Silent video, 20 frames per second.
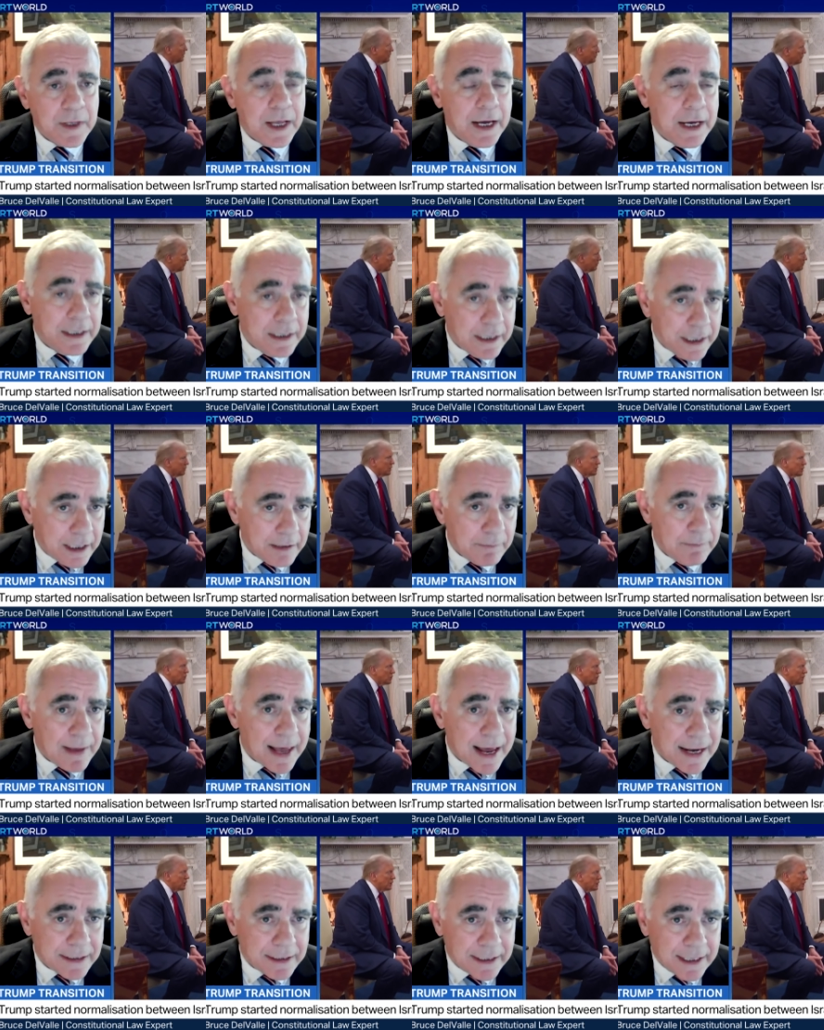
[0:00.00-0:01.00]
Again,
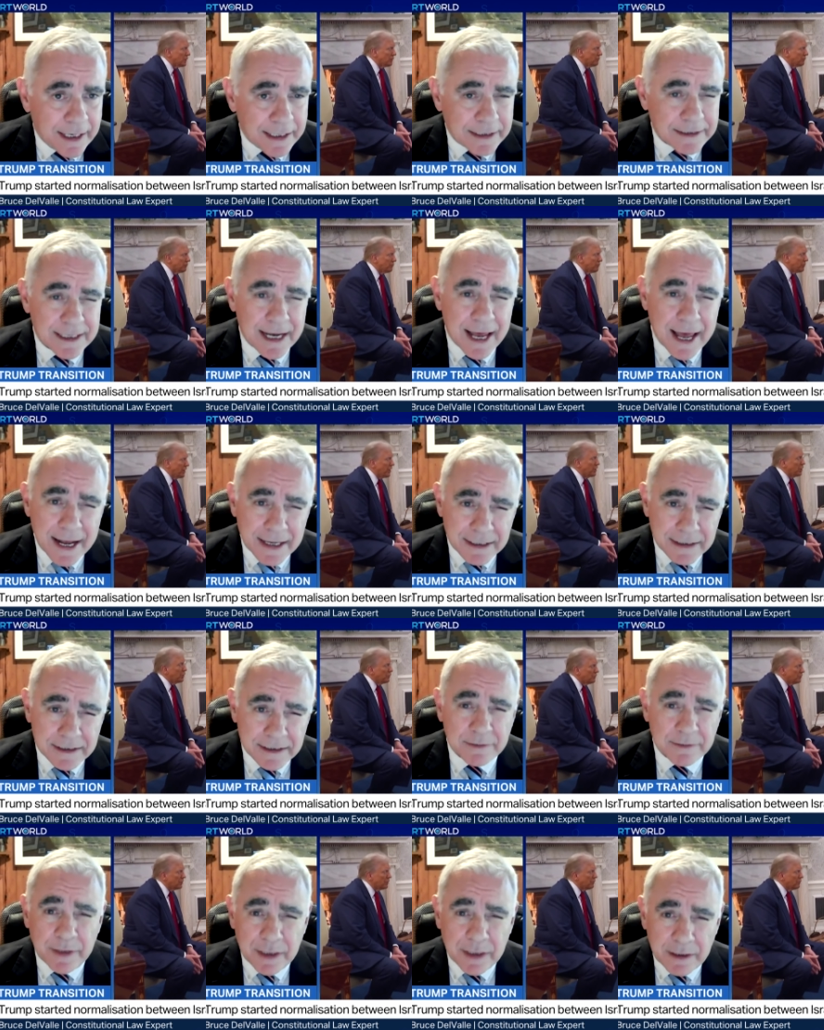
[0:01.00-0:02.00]
Matt Gates has
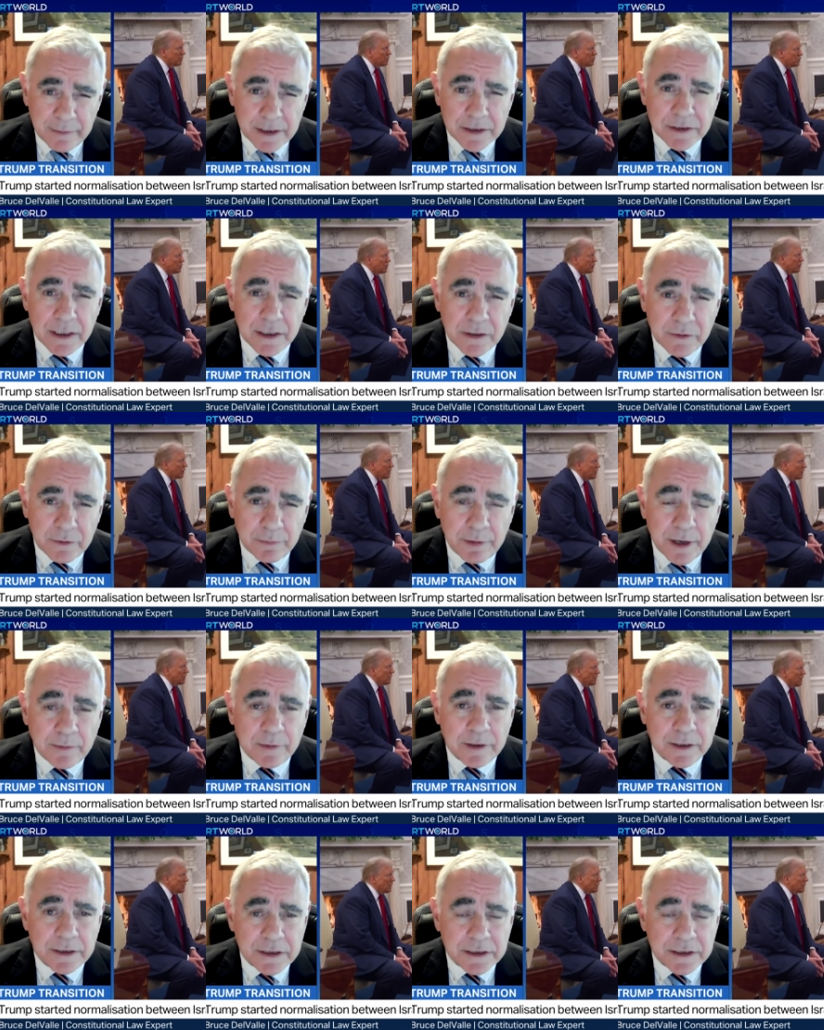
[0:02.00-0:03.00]
some enemies on the
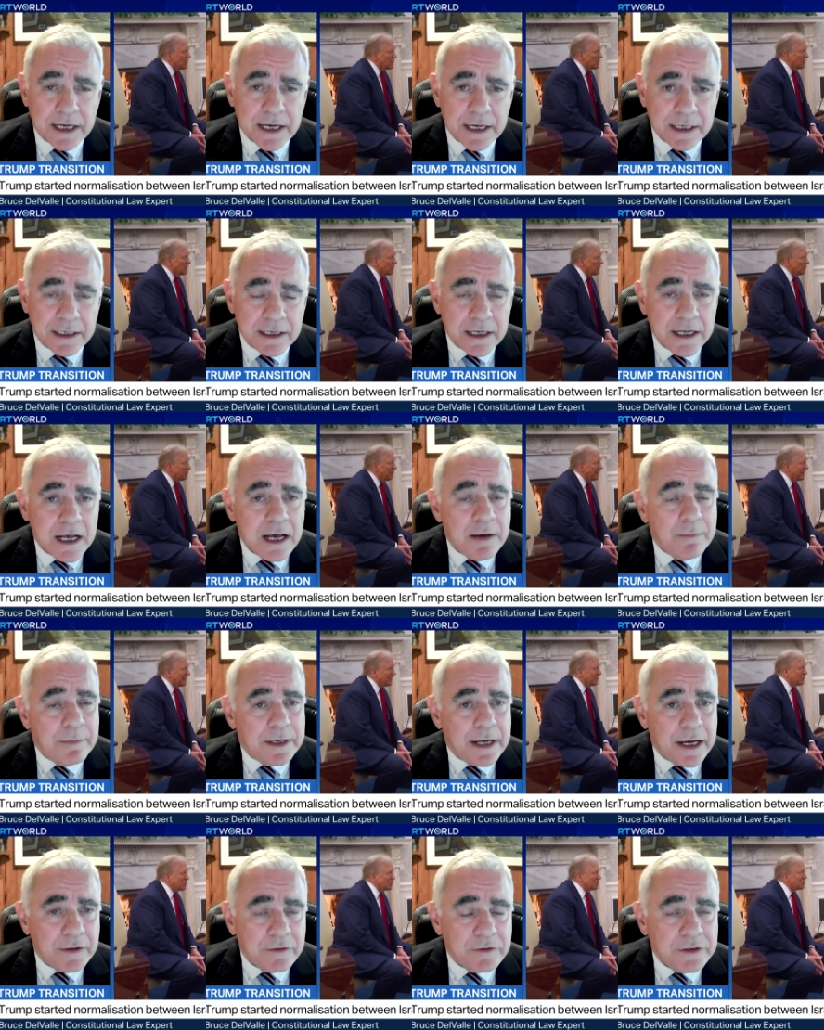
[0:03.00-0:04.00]
Republican side,
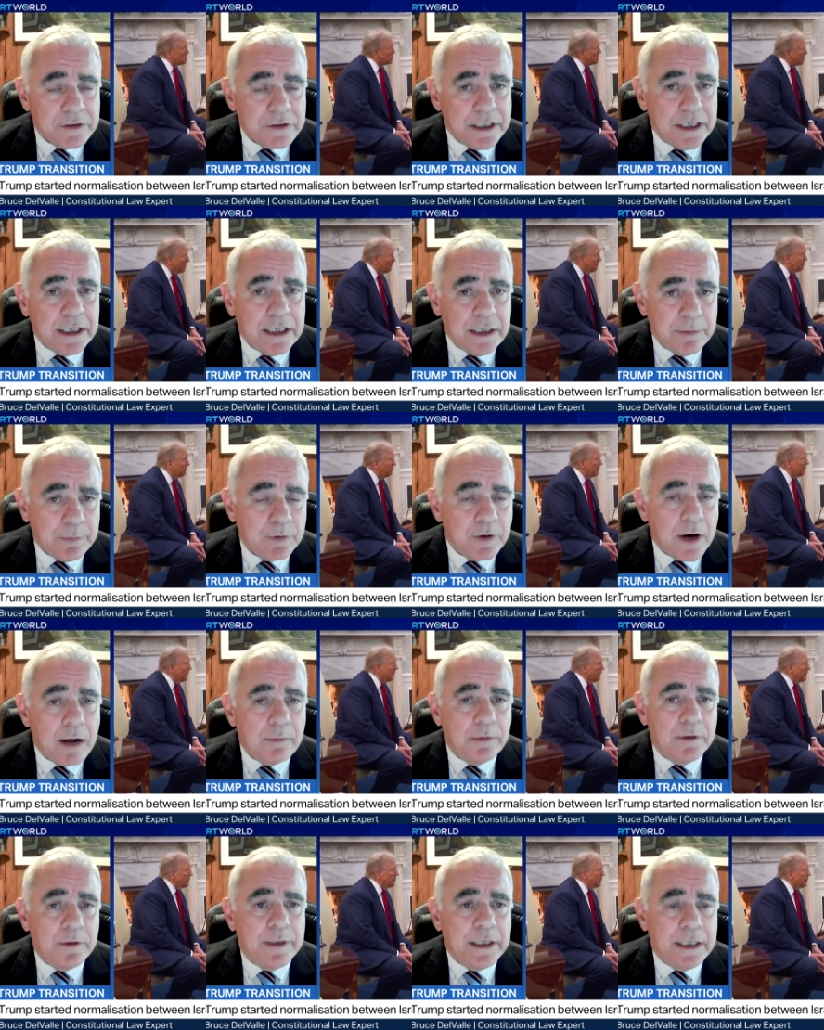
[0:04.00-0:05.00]
but I don't see any
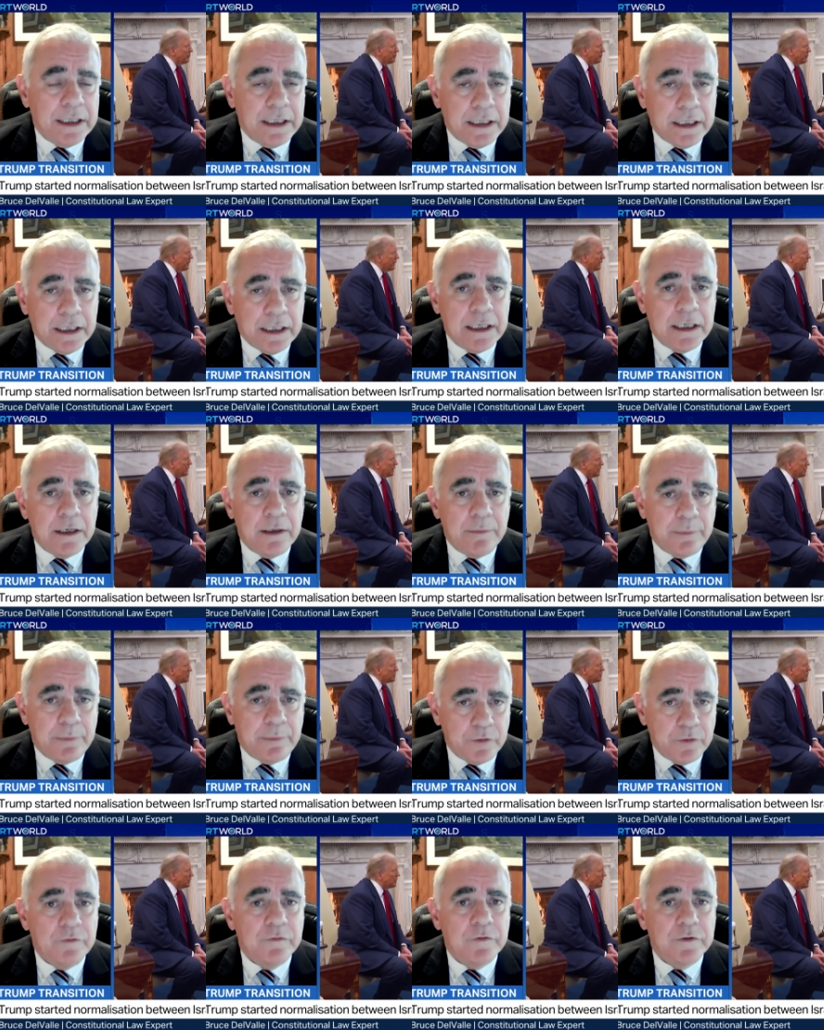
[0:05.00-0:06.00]
problem in any
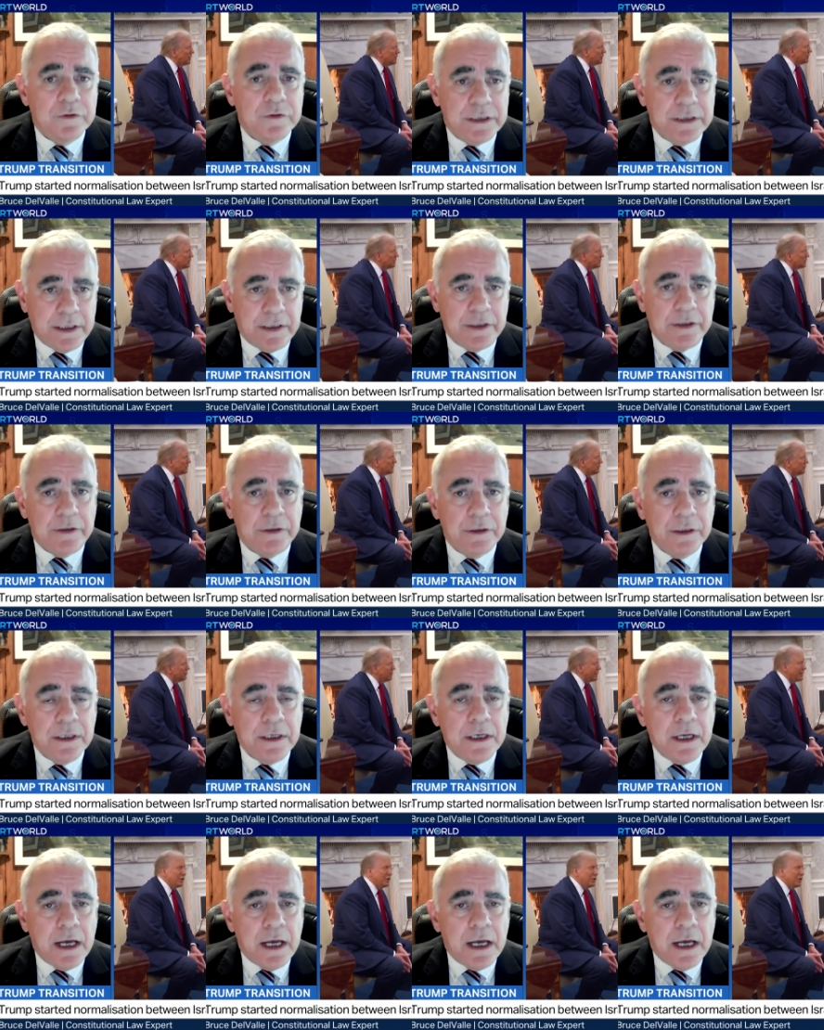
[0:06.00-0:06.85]
approvals here.